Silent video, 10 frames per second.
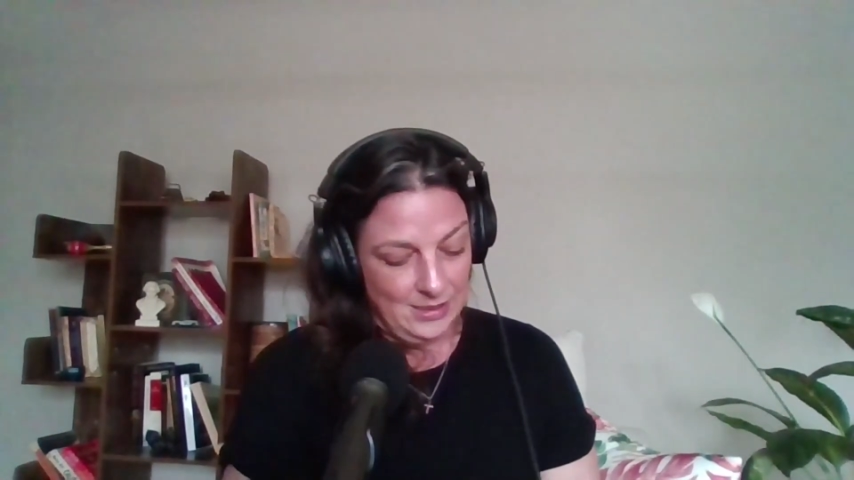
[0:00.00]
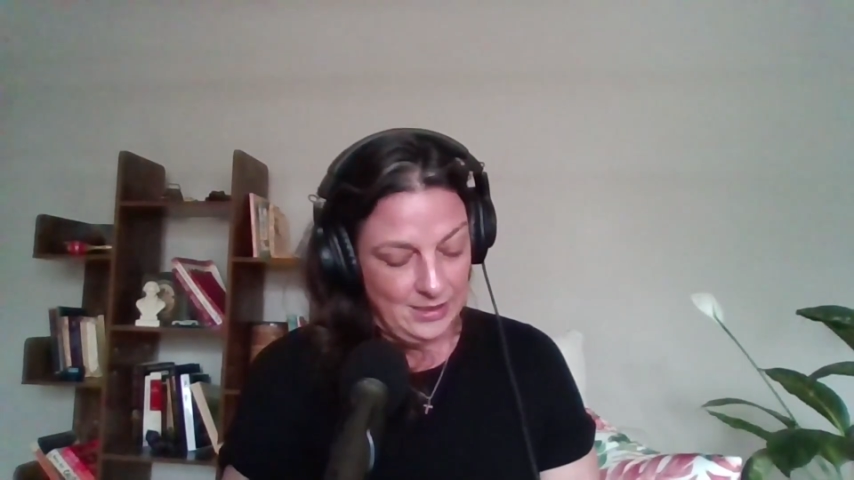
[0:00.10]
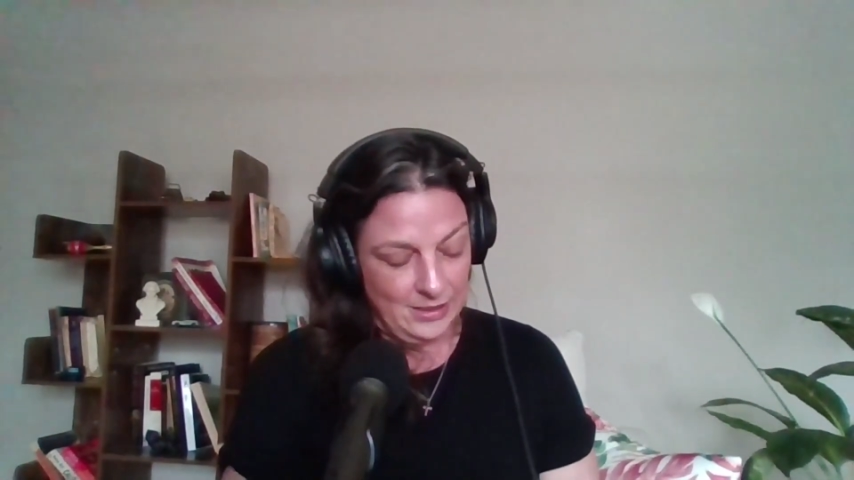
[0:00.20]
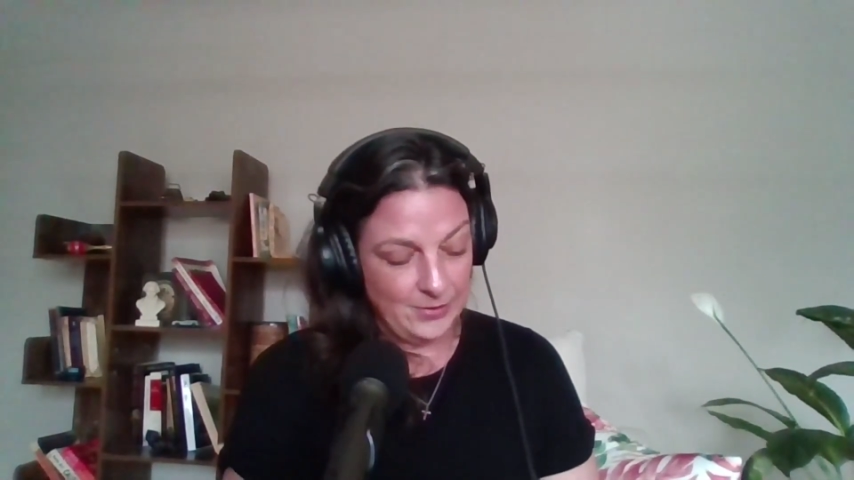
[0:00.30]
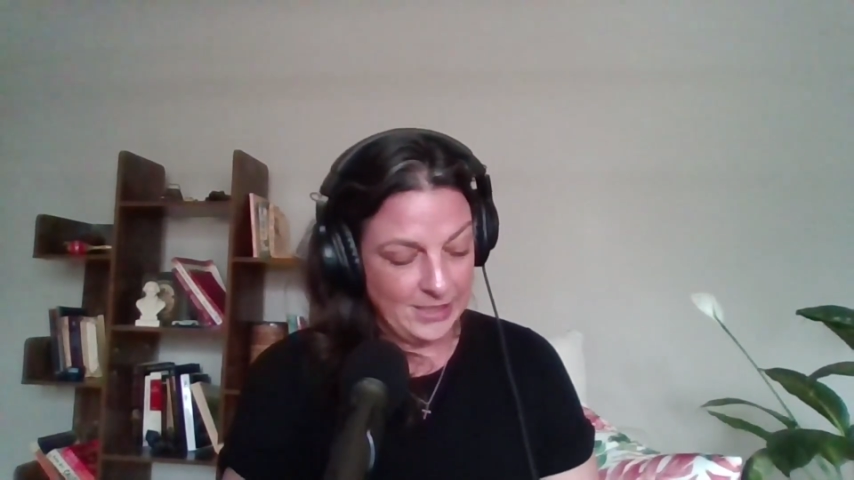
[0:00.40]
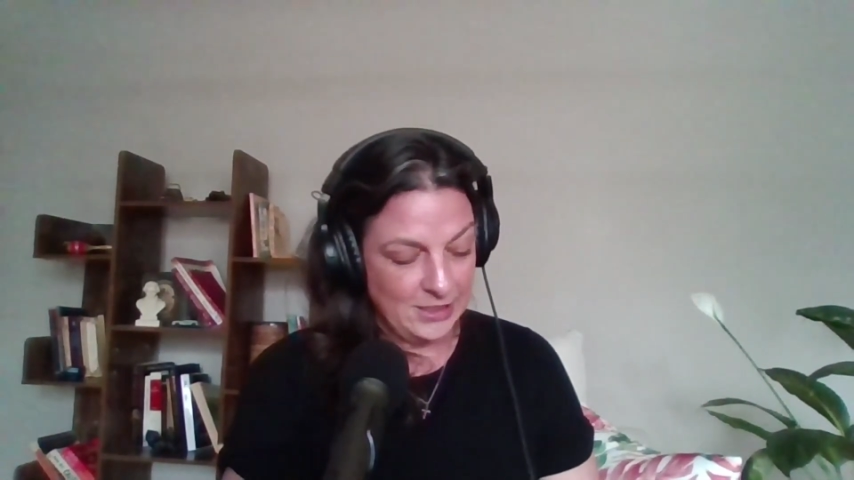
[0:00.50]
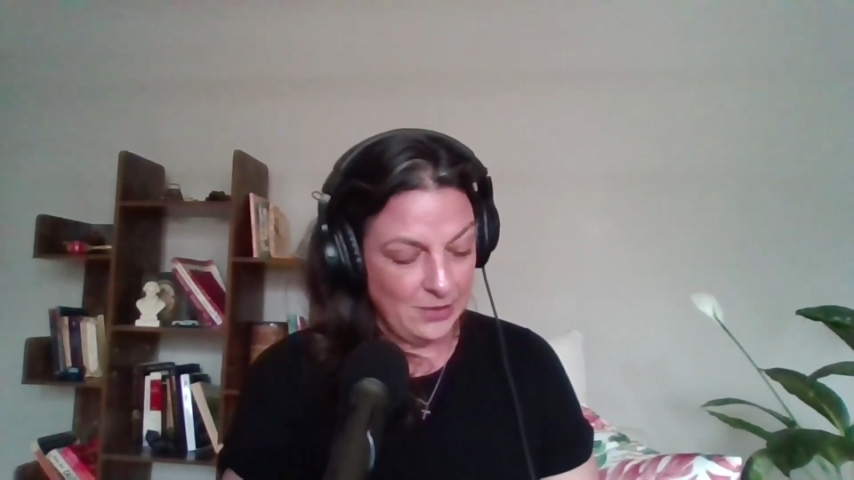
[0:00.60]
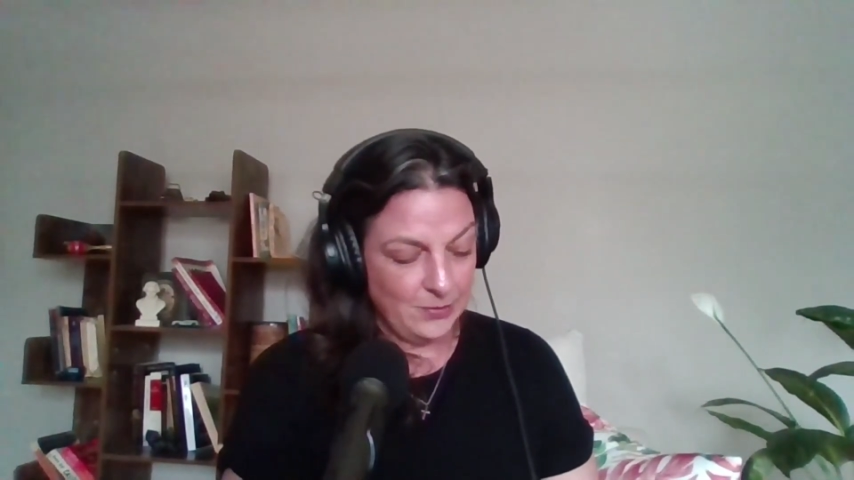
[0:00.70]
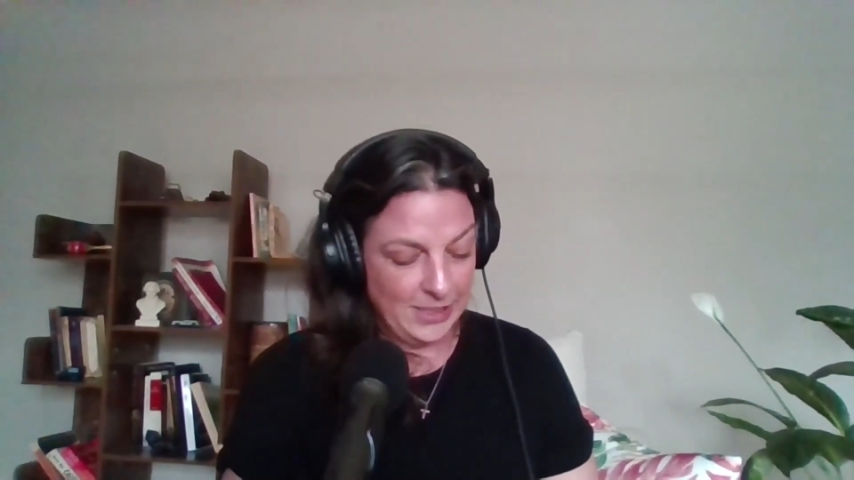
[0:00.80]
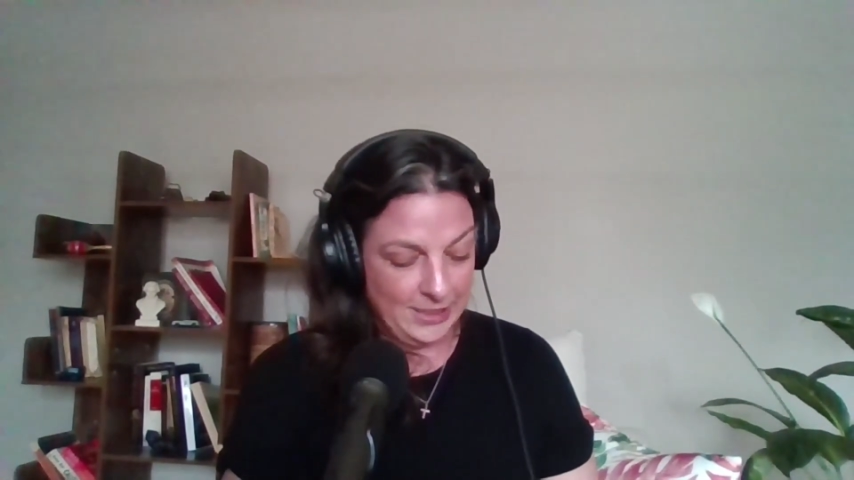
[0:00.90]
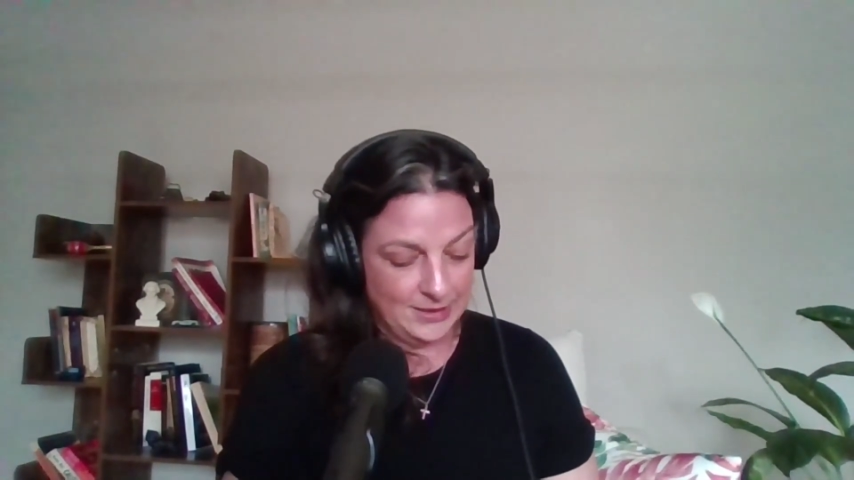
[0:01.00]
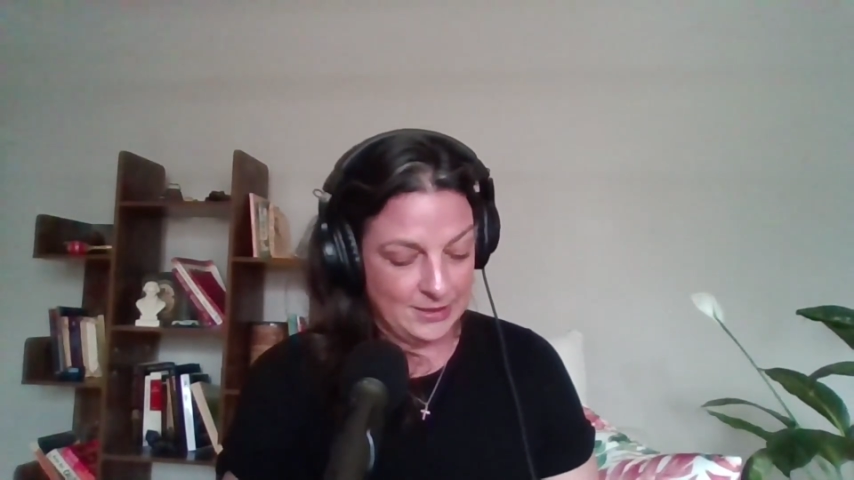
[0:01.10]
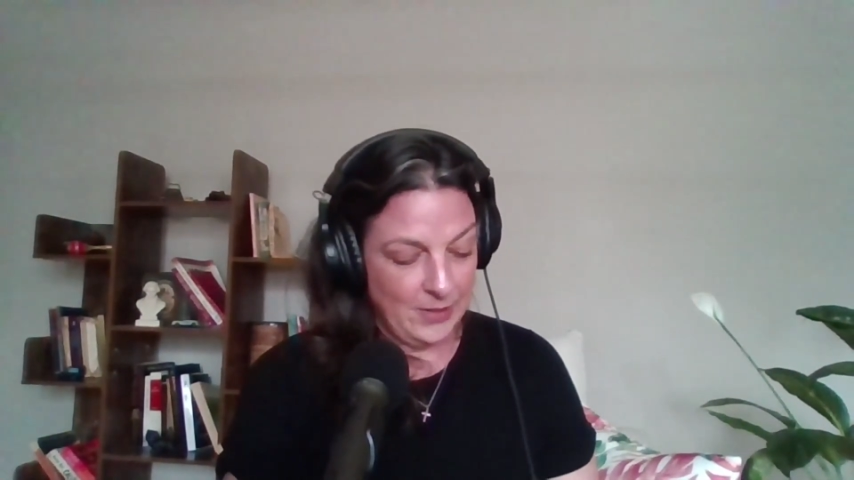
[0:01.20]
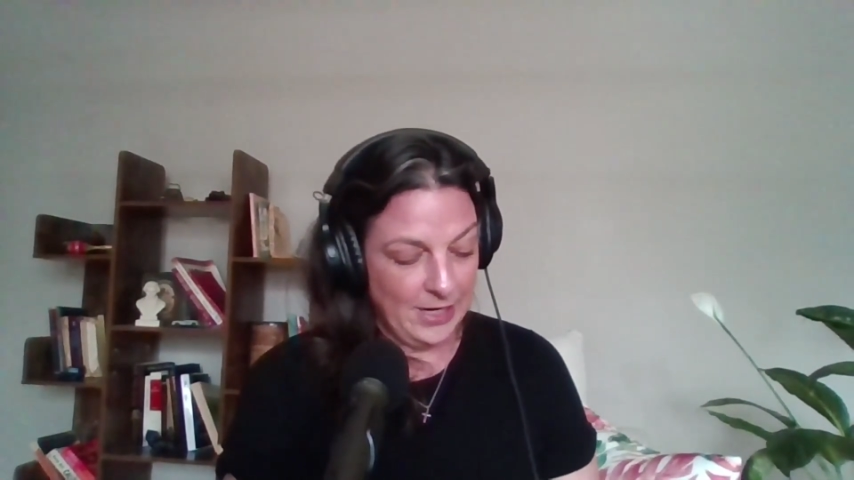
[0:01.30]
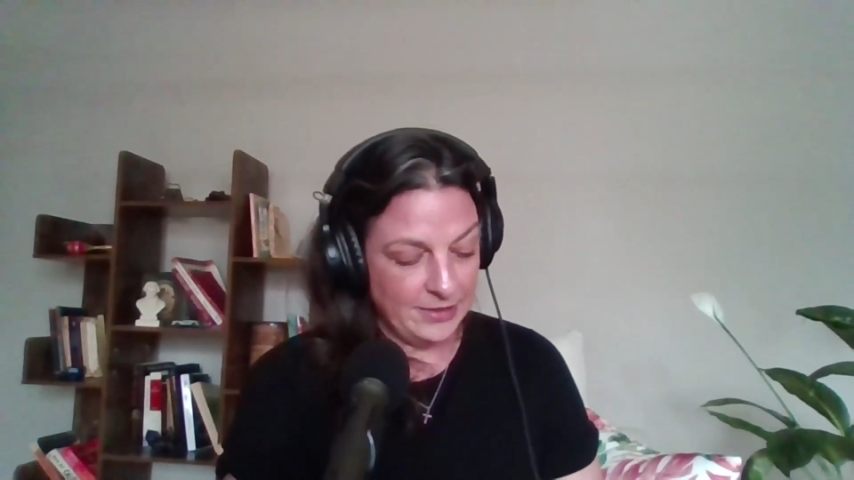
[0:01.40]
Okie dokie.
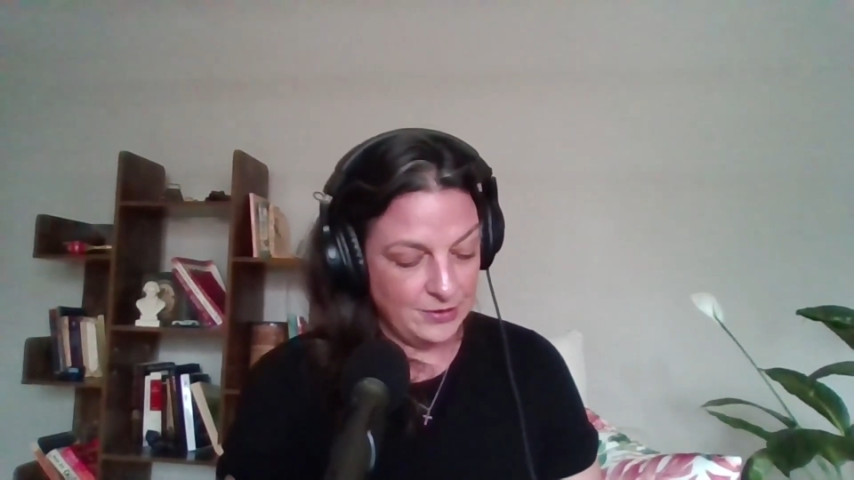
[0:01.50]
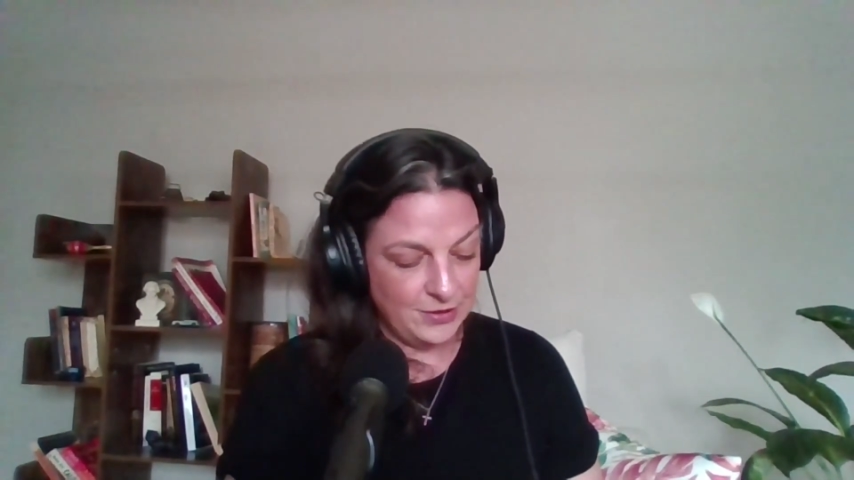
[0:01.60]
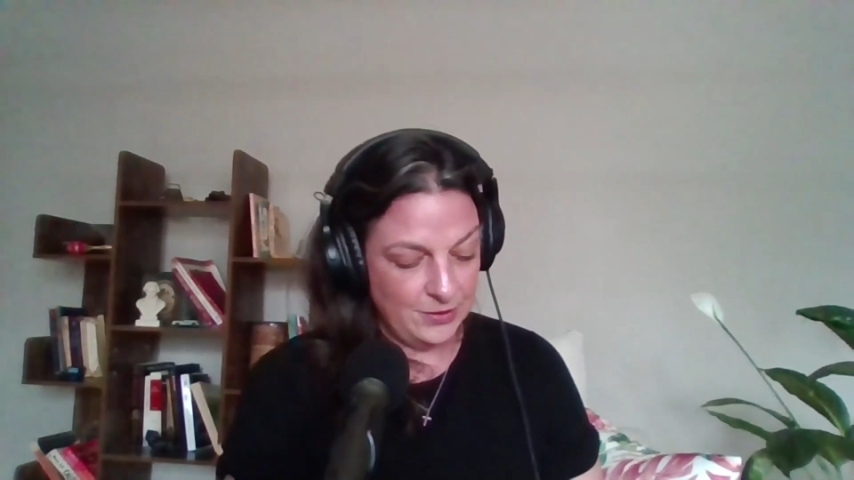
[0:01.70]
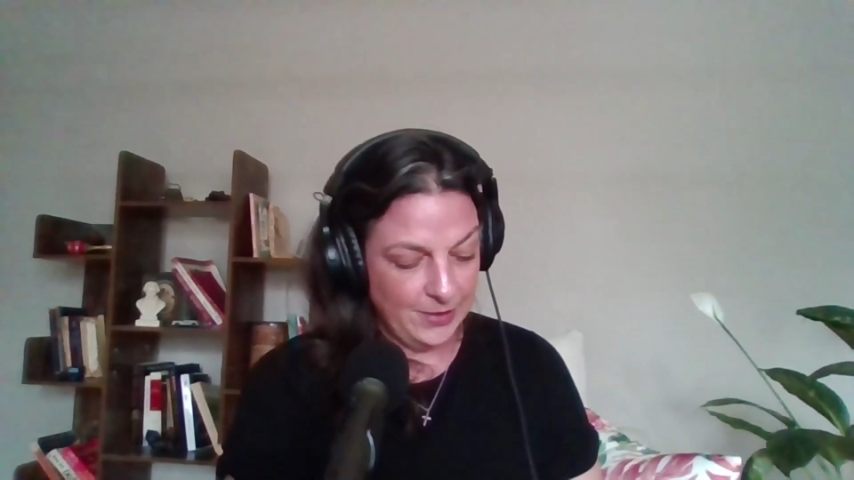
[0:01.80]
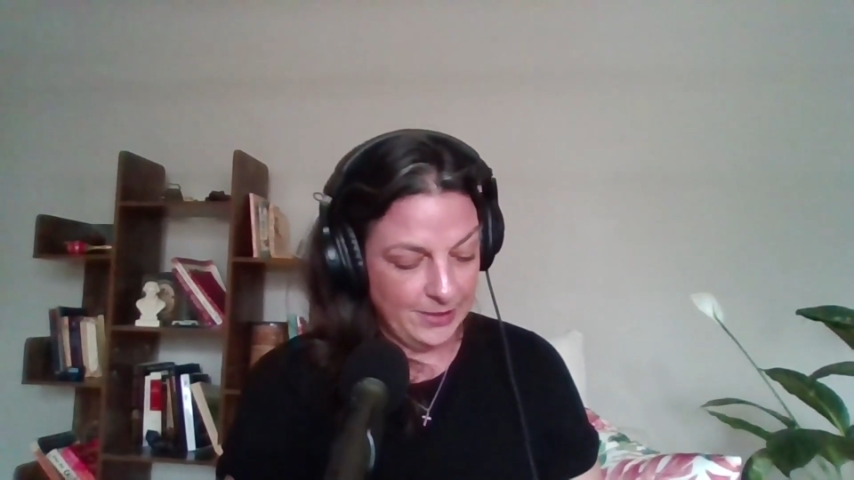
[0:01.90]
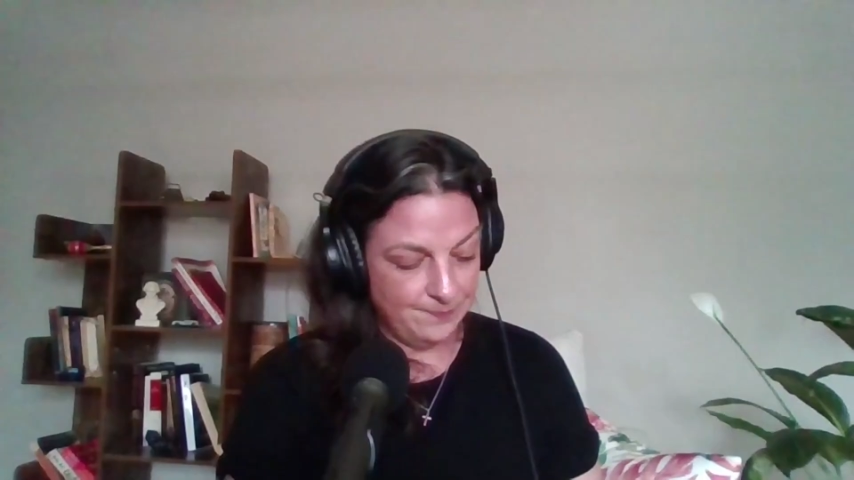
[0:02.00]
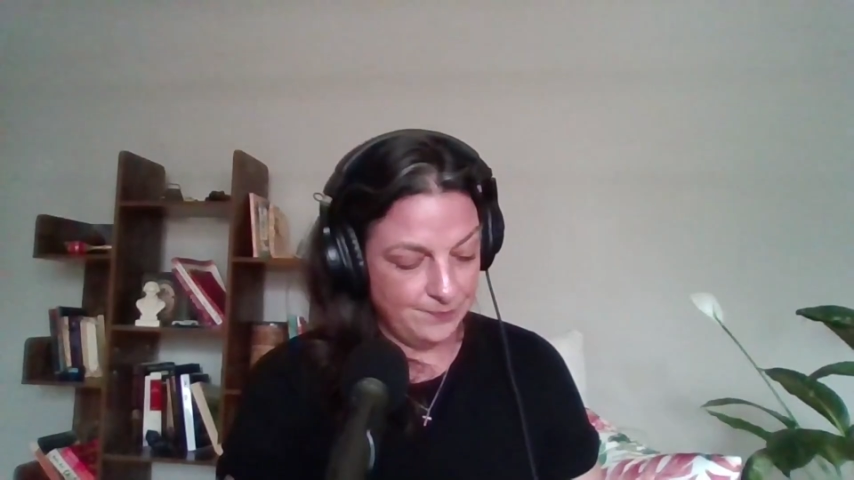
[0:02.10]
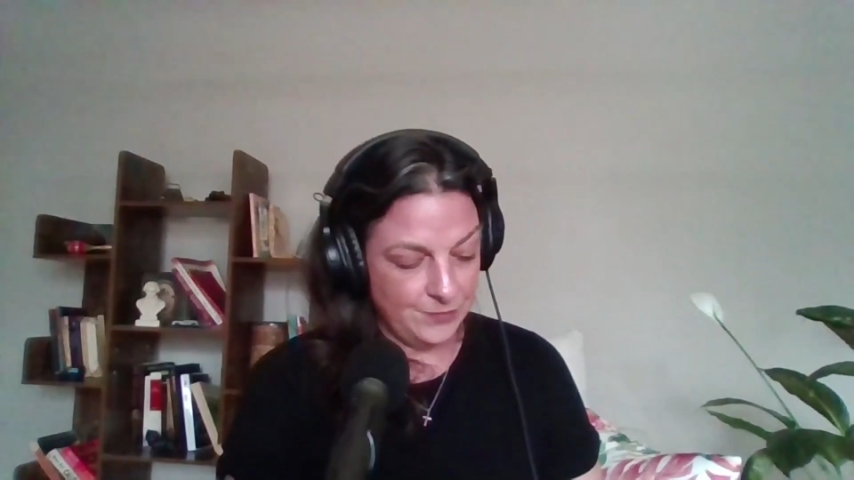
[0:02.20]
So how do you do it?